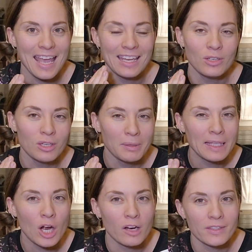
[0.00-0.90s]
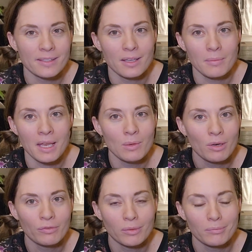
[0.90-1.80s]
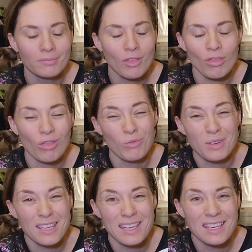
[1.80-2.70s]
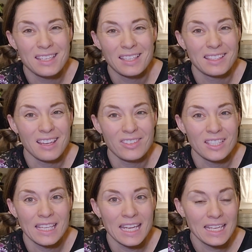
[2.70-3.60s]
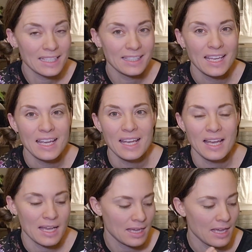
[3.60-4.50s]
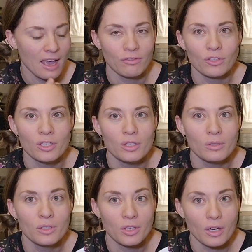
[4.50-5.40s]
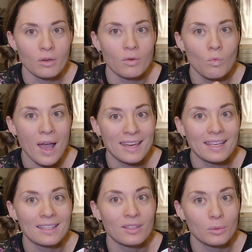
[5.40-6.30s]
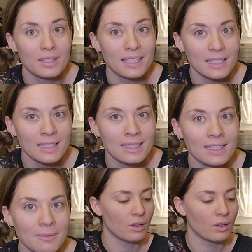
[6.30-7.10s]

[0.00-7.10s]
And you typically harvest them anywhere from 3 to 7 days after you start wetting those seeds.